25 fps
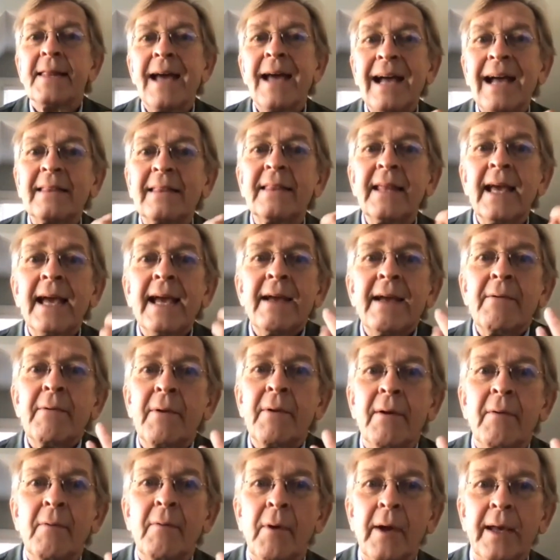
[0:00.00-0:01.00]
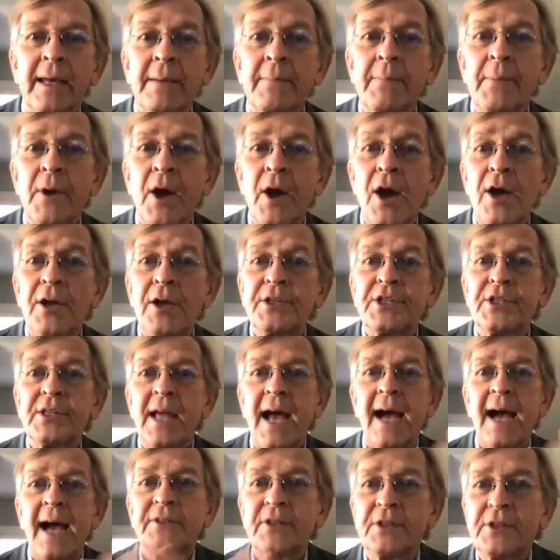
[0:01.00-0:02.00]
that they emerged
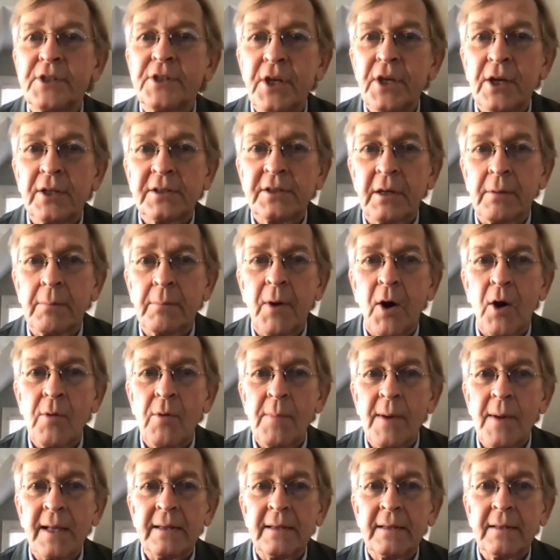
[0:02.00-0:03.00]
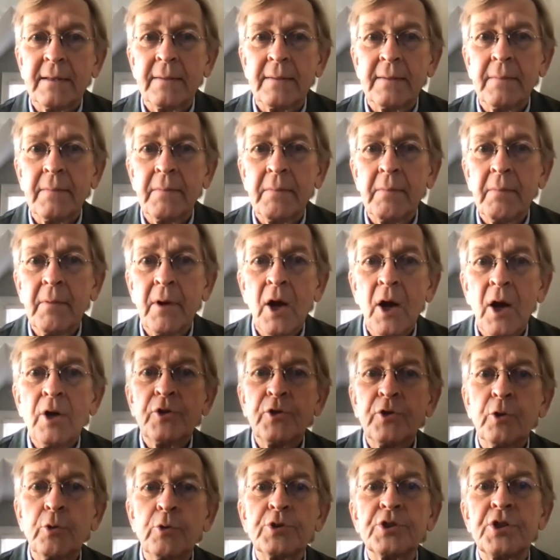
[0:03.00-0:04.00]
at a certain moment
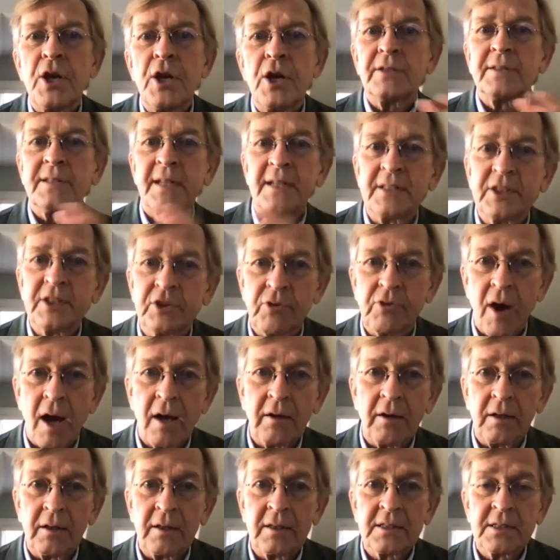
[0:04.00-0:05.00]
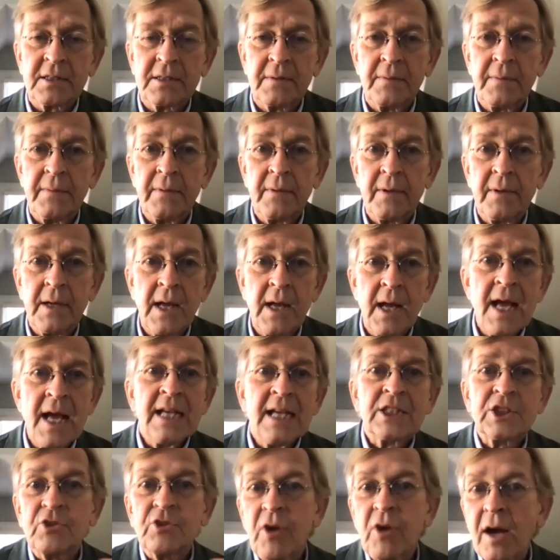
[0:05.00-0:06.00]
through certain struggles
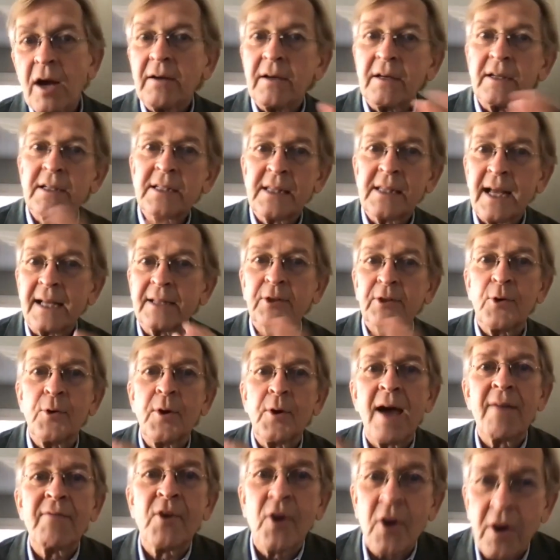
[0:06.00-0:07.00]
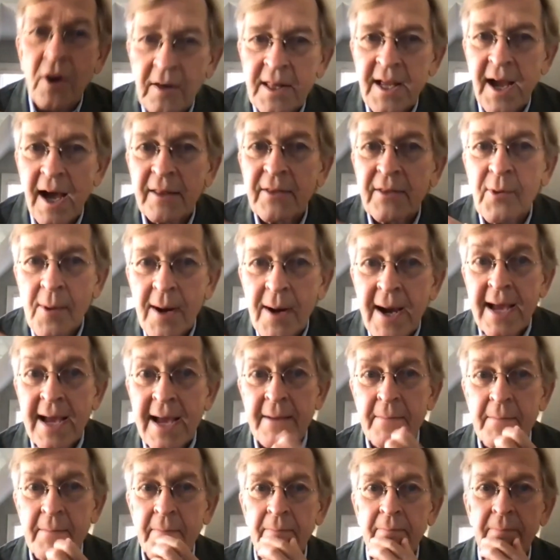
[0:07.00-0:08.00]
that could have gone the other
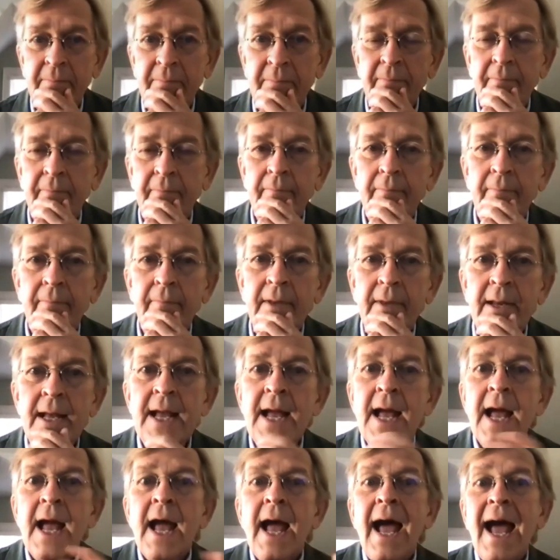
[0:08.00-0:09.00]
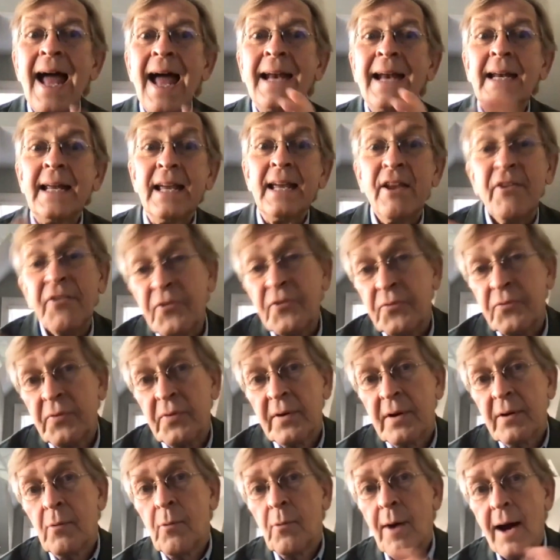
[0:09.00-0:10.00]
way. And if
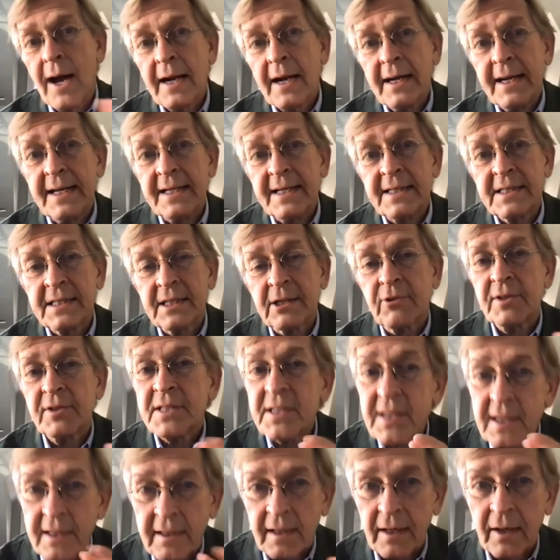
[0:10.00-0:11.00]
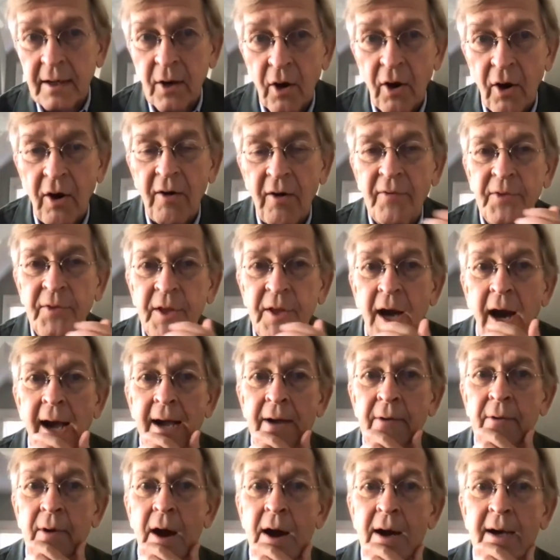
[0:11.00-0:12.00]
one is critical of the
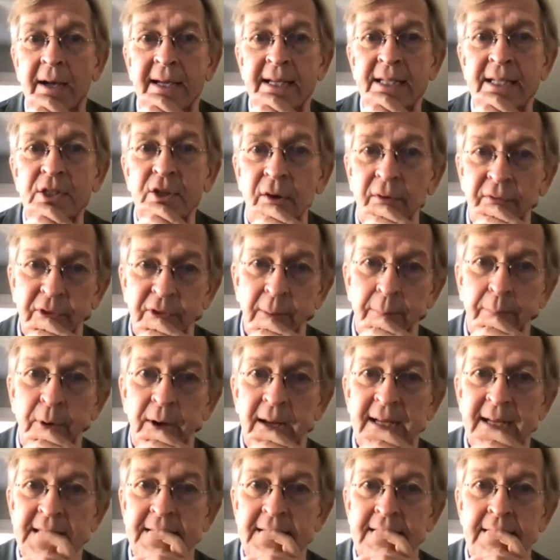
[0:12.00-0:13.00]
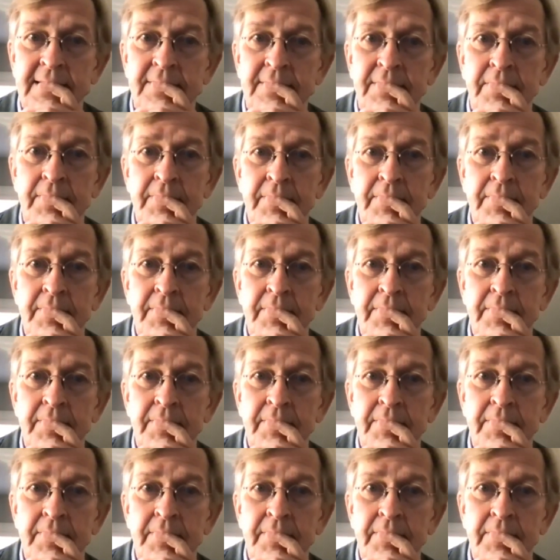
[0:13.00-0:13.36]
hierarchies of the present,